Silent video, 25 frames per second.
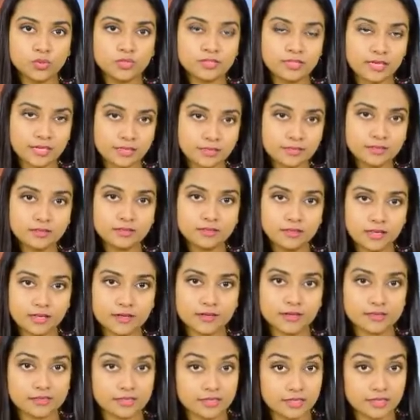tendered their
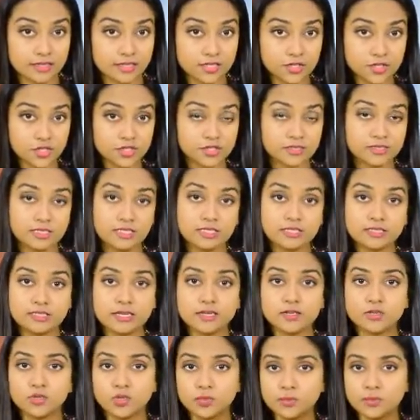resignations. He
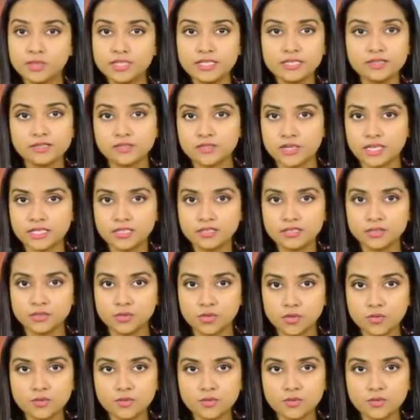said nobody is ready to go